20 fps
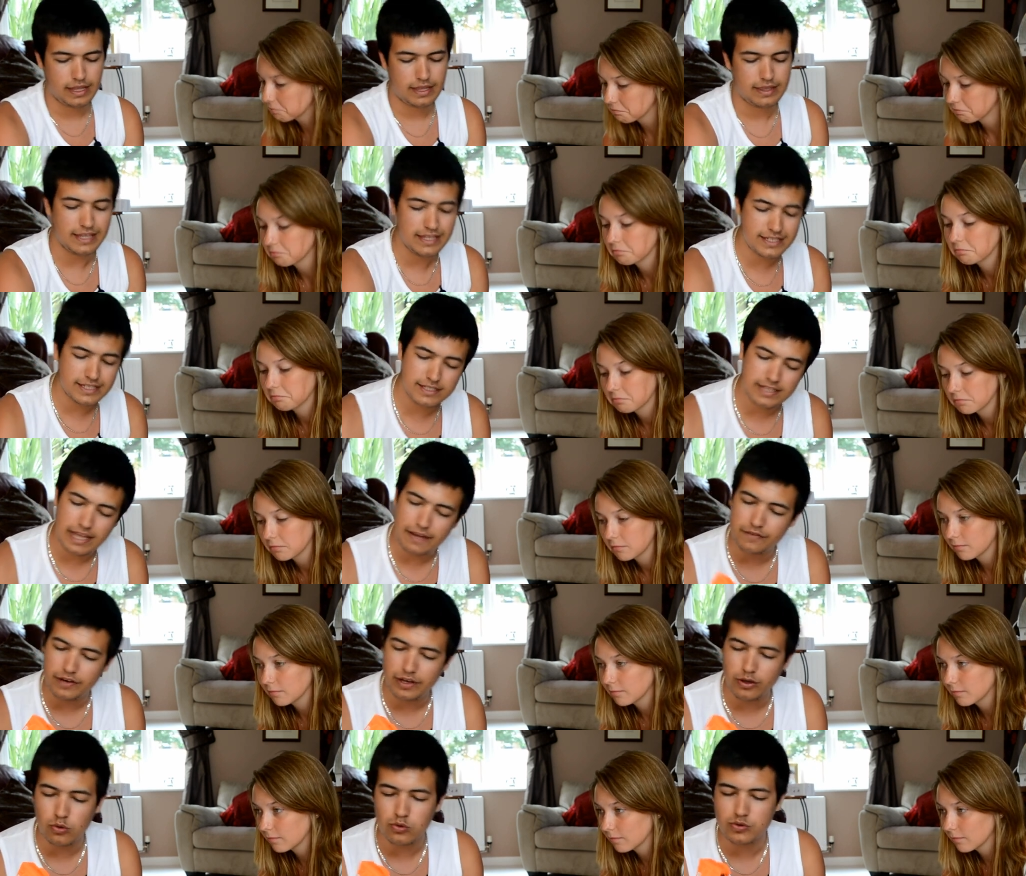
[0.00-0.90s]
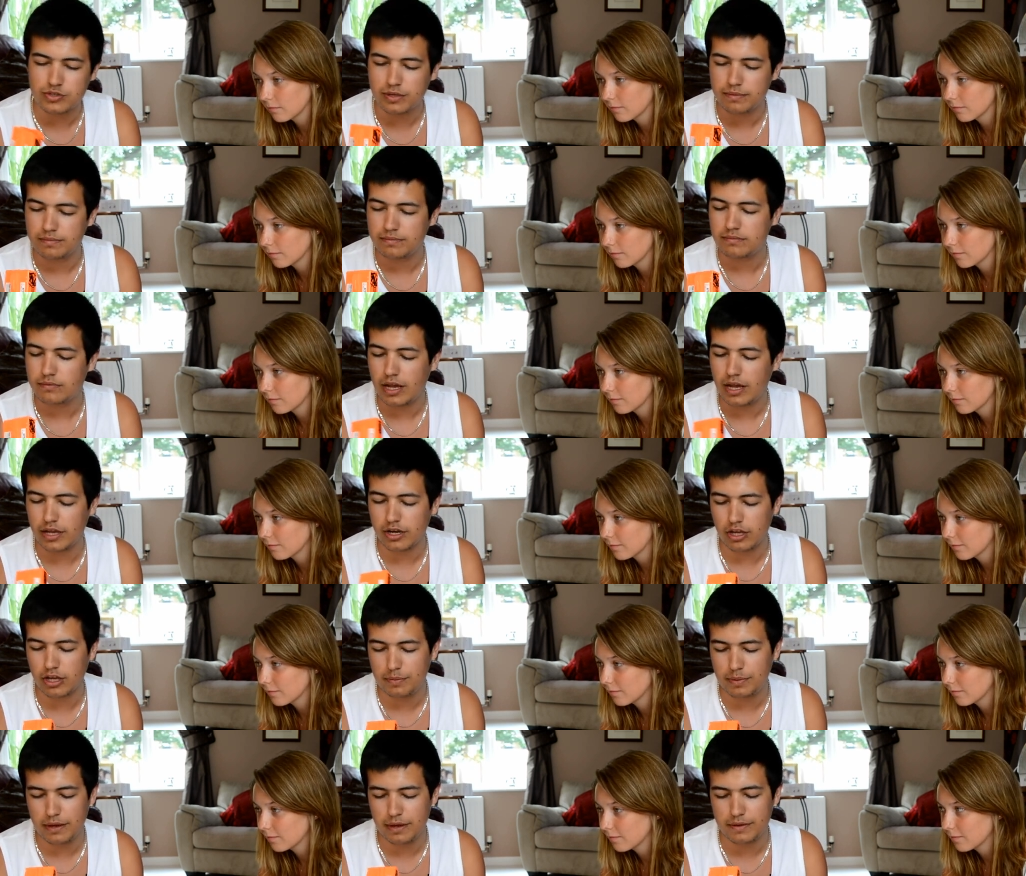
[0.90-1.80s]
Speaker 1: This is definitely awesome. I'm
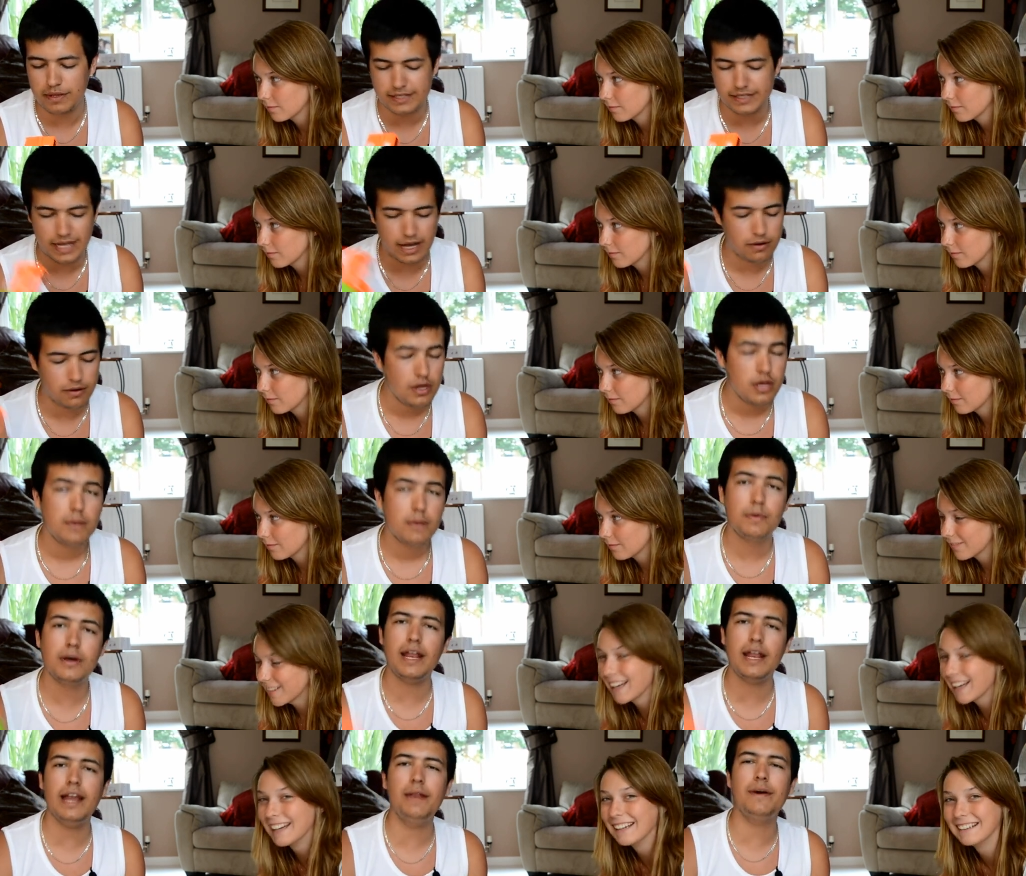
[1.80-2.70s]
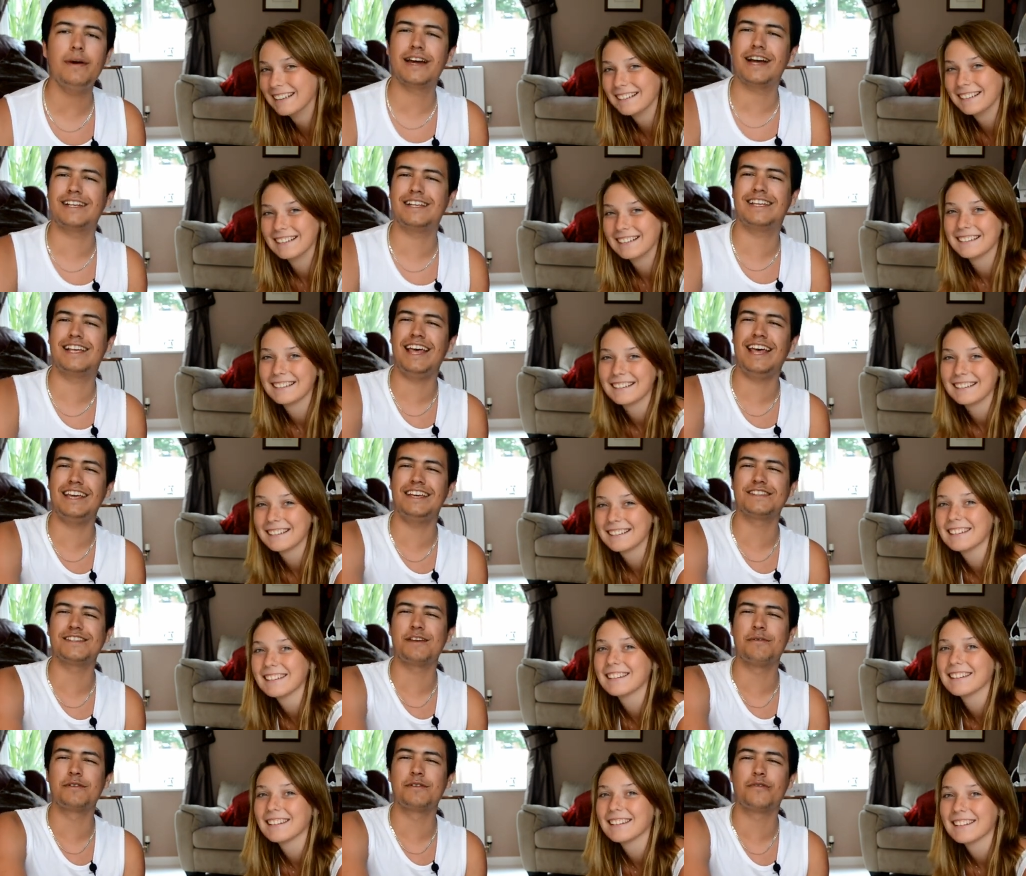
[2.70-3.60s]
going to go play with this now. But anyway, guys, thank
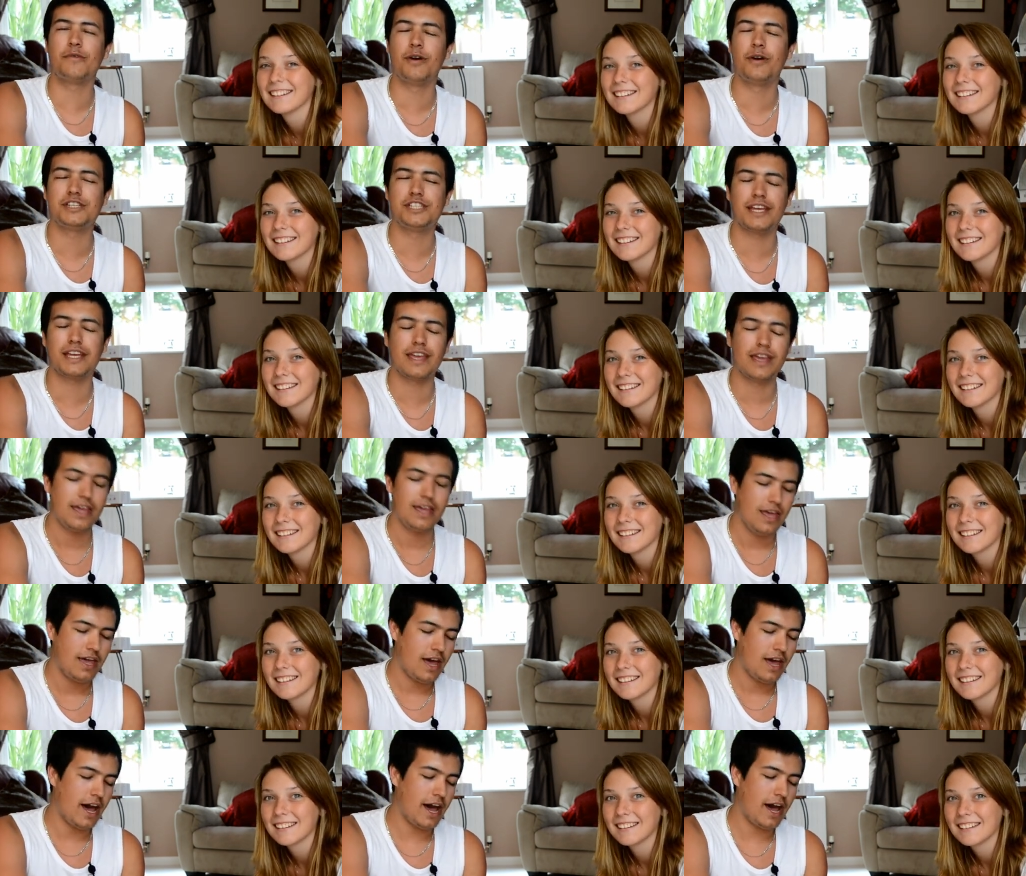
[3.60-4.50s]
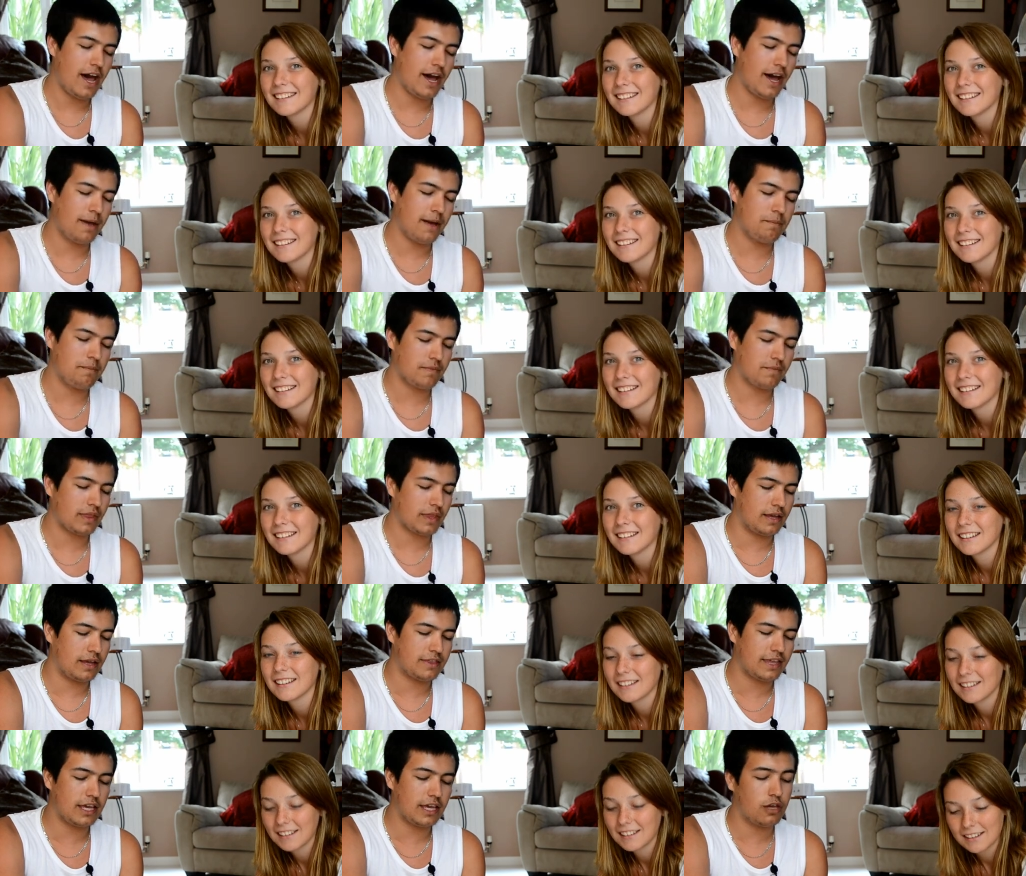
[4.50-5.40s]
you so much for watching.
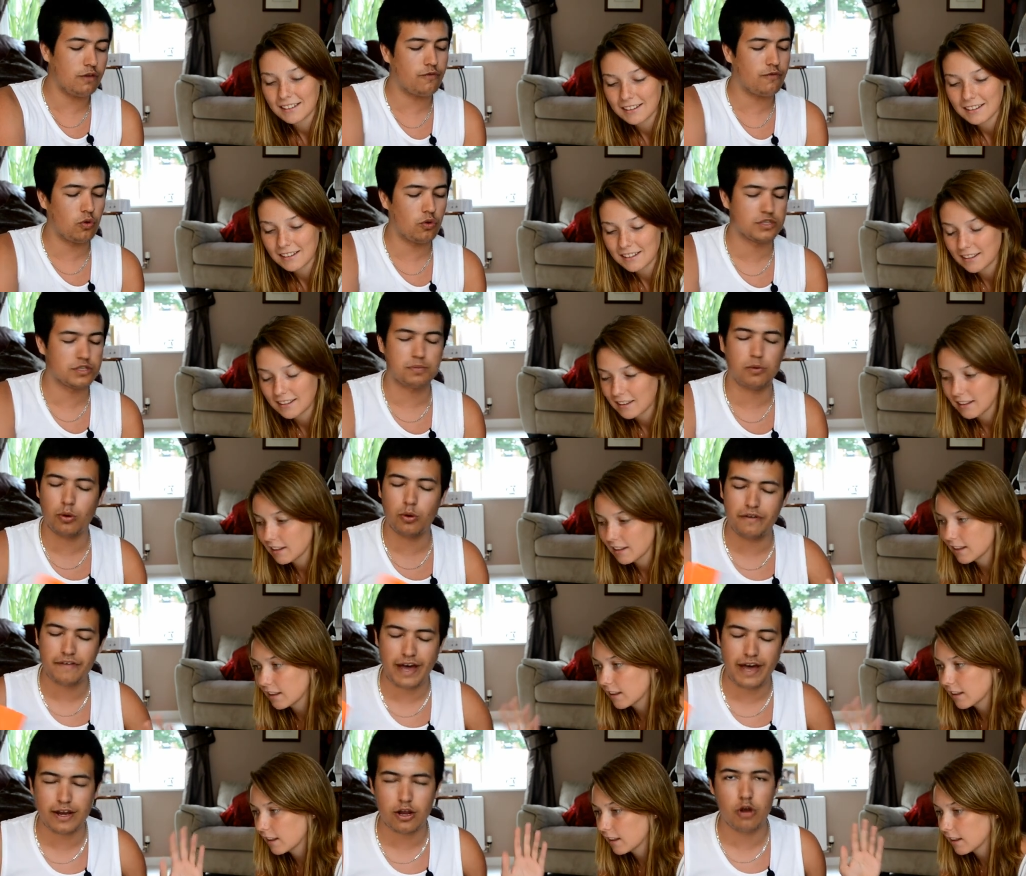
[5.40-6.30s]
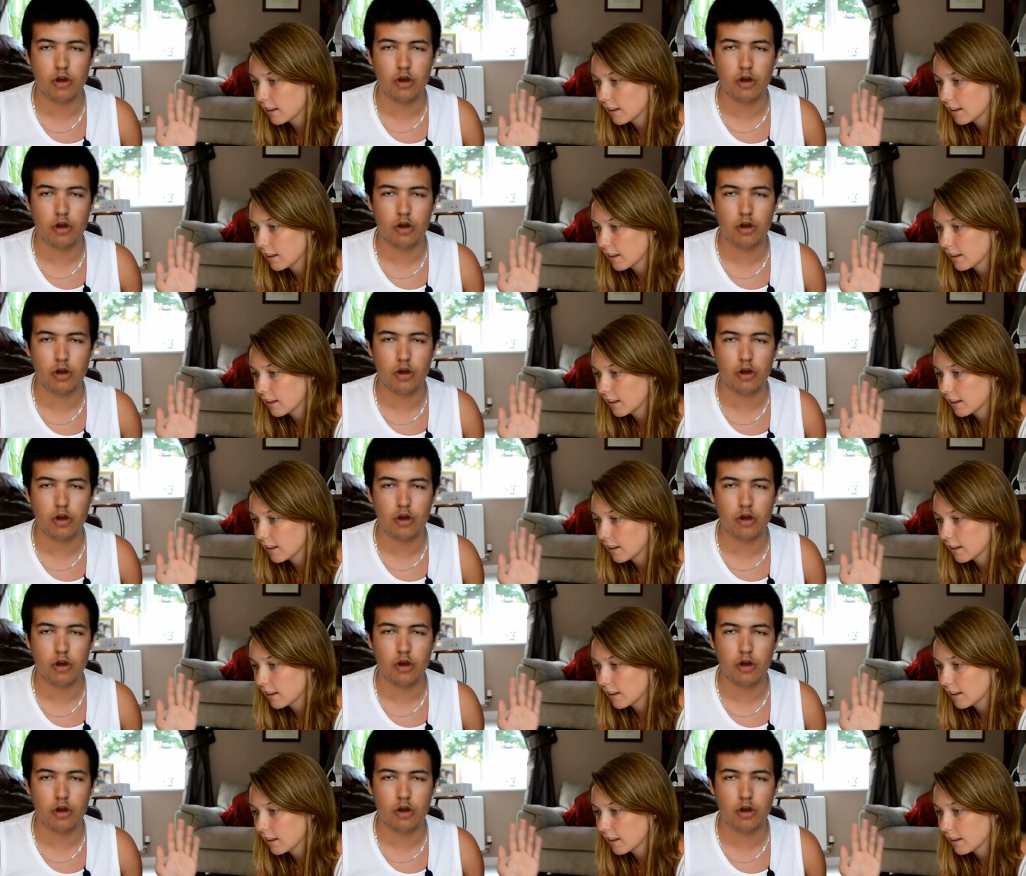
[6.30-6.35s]
Thank you for all the support we've had